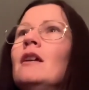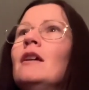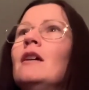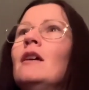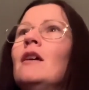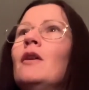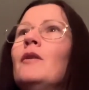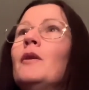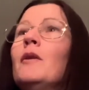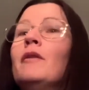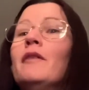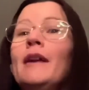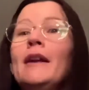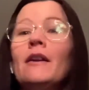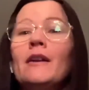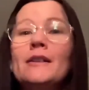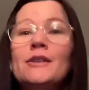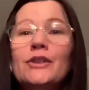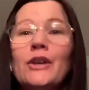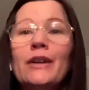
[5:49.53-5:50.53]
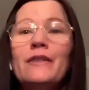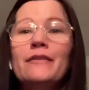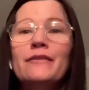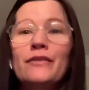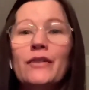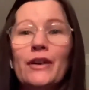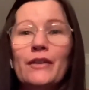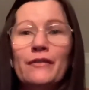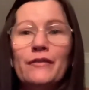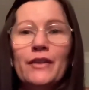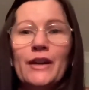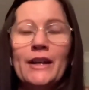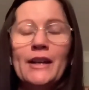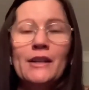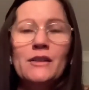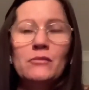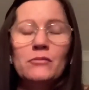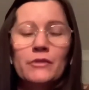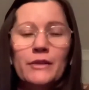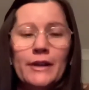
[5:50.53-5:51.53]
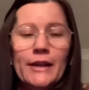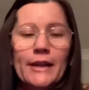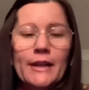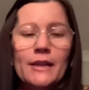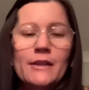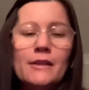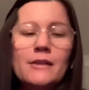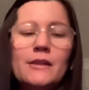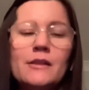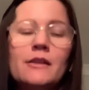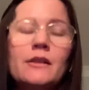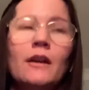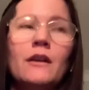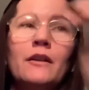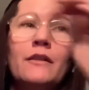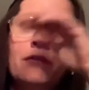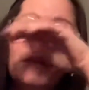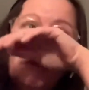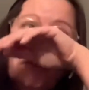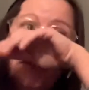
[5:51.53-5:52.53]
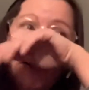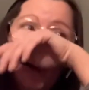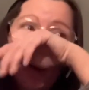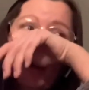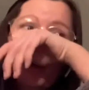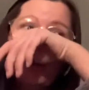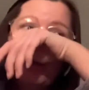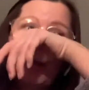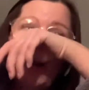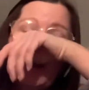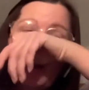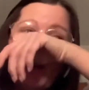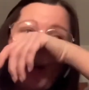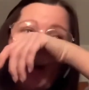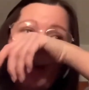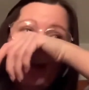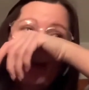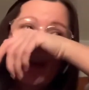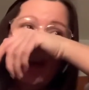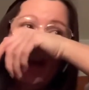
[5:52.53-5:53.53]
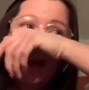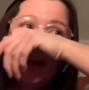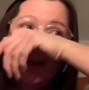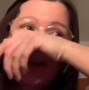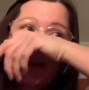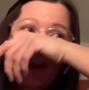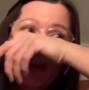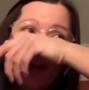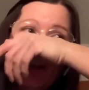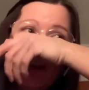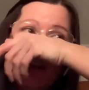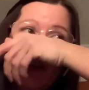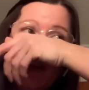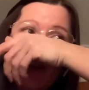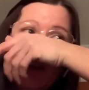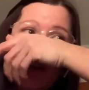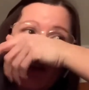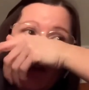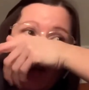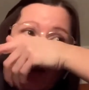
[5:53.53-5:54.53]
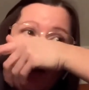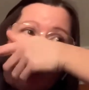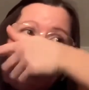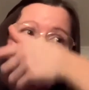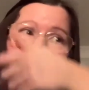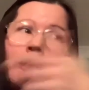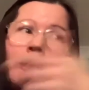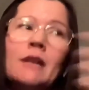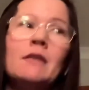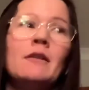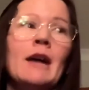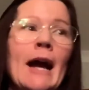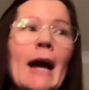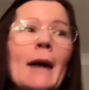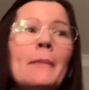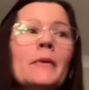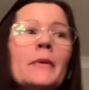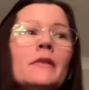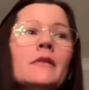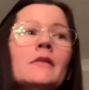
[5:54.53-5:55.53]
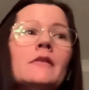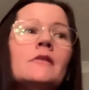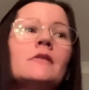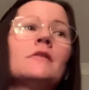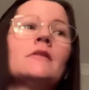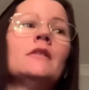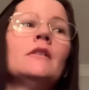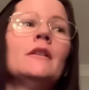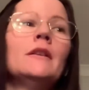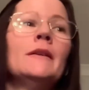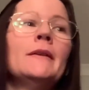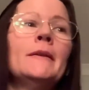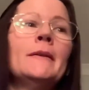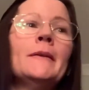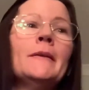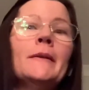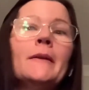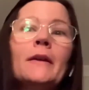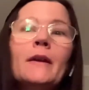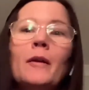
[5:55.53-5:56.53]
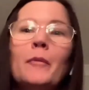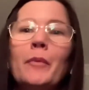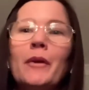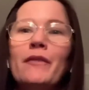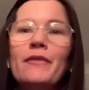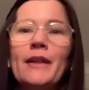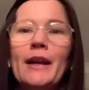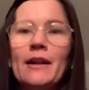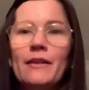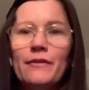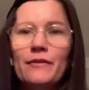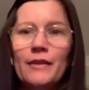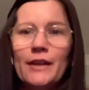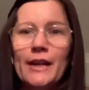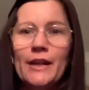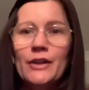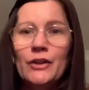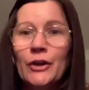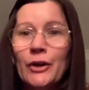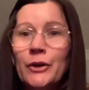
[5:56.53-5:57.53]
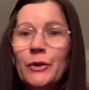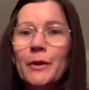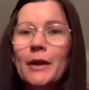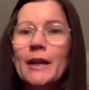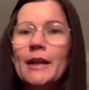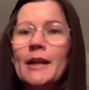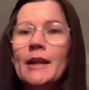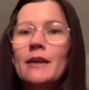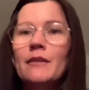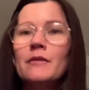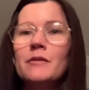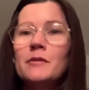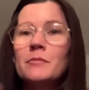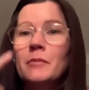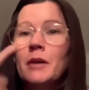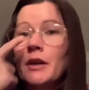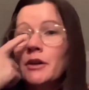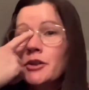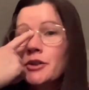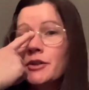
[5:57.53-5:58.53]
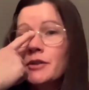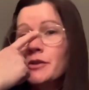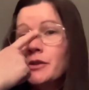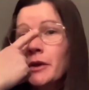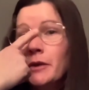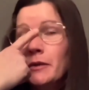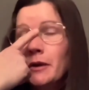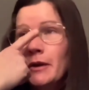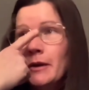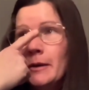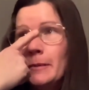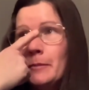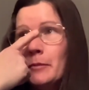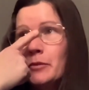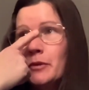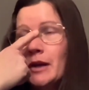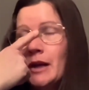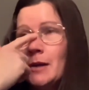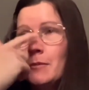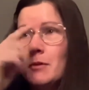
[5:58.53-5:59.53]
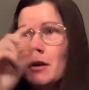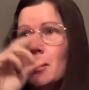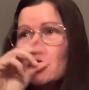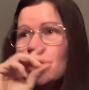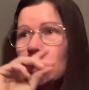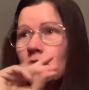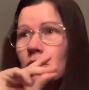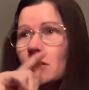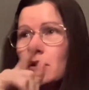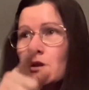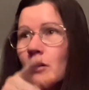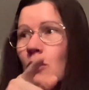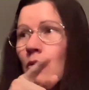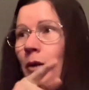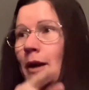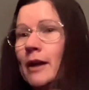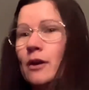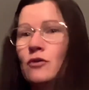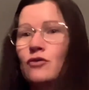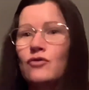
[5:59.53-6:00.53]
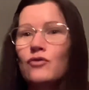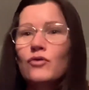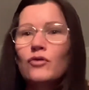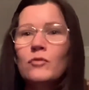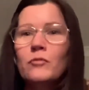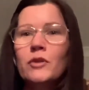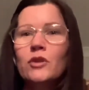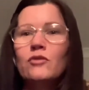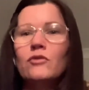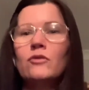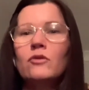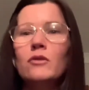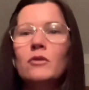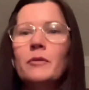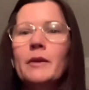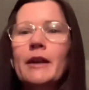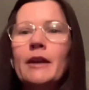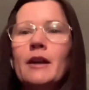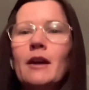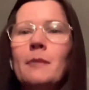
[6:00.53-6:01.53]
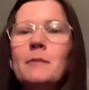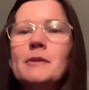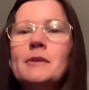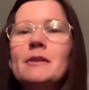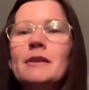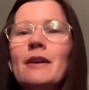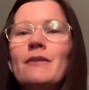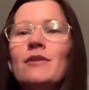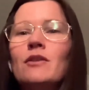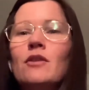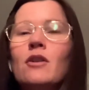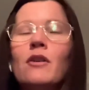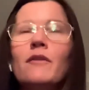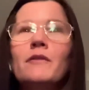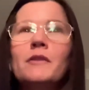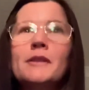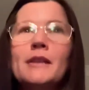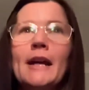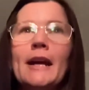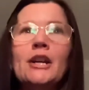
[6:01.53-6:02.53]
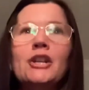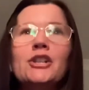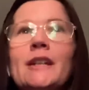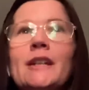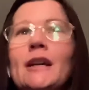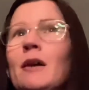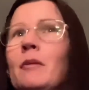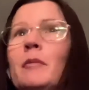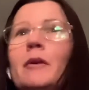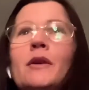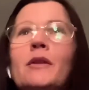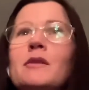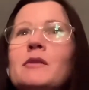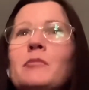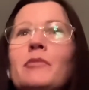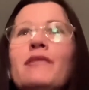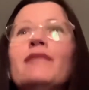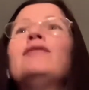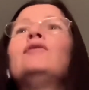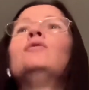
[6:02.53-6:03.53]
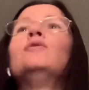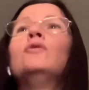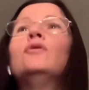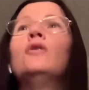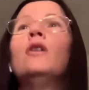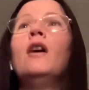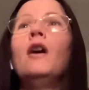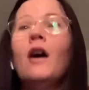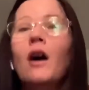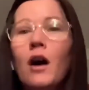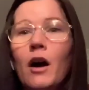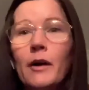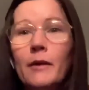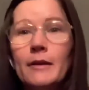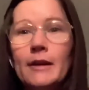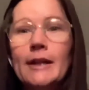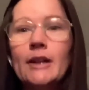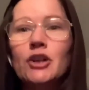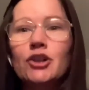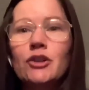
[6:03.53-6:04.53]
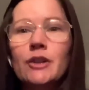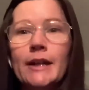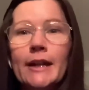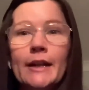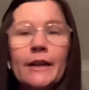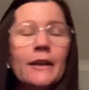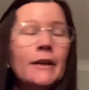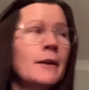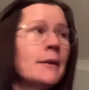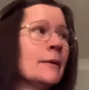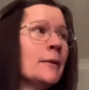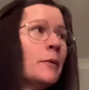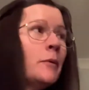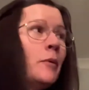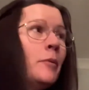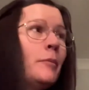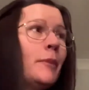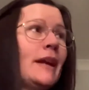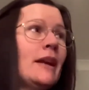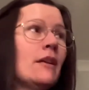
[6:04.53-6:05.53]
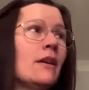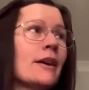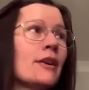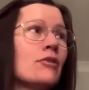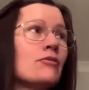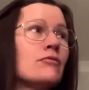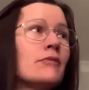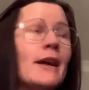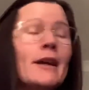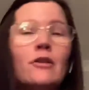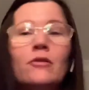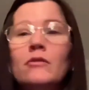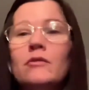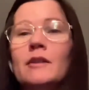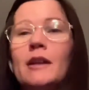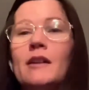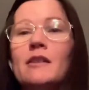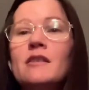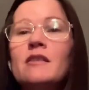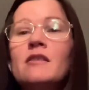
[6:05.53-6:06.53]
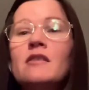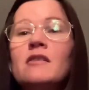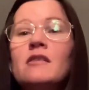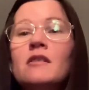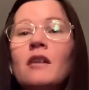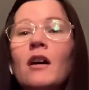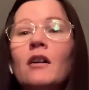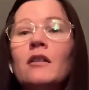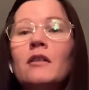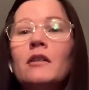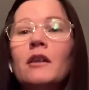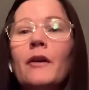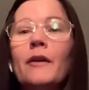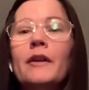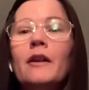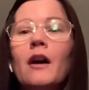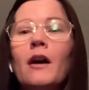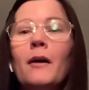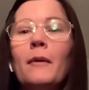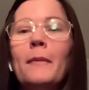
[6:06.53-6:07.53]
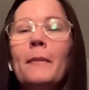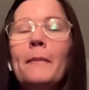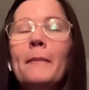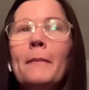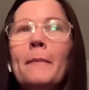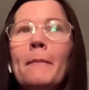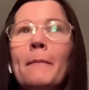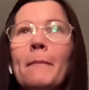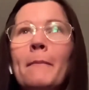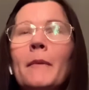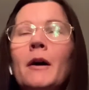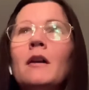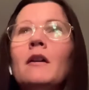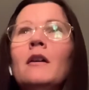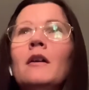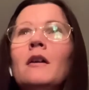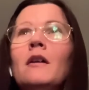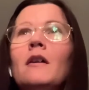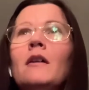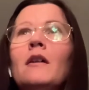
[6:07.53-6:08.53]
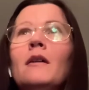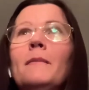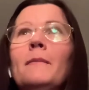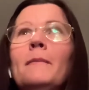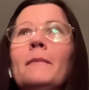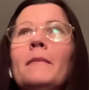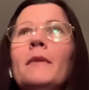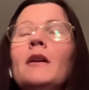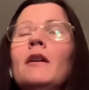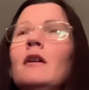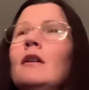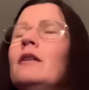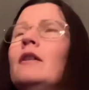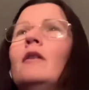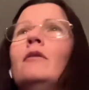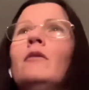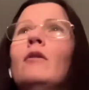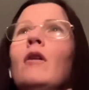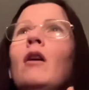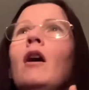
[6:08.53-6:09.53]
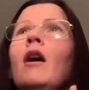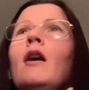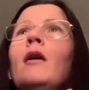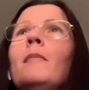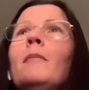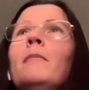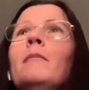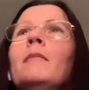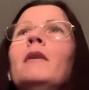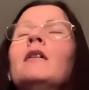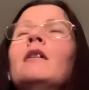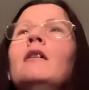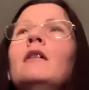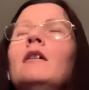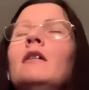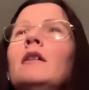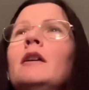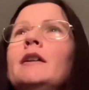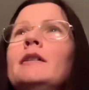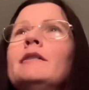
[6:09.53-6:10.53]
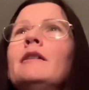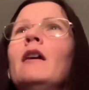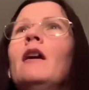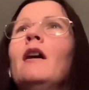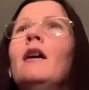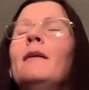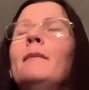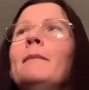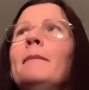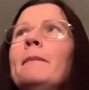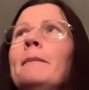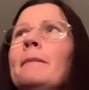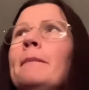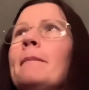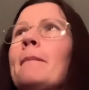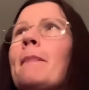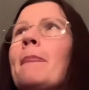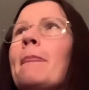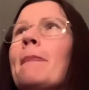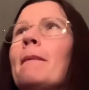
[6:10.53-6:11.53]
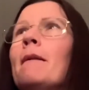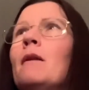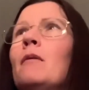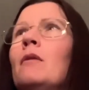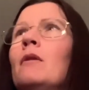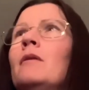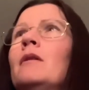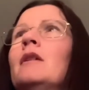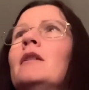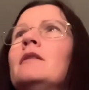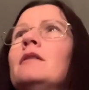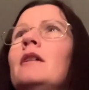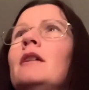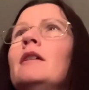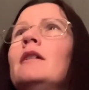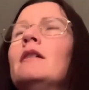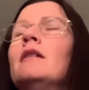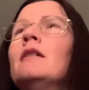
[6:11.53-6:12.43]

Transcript: The thing I don't find funny is when I get stuck for words, which I think it still happens, but thankfully nowhere near as much. So I am pretty much quick draw McGraw when it comes to having a conversation because before I literally would be like a record that's stuck going no, not is it what would I say?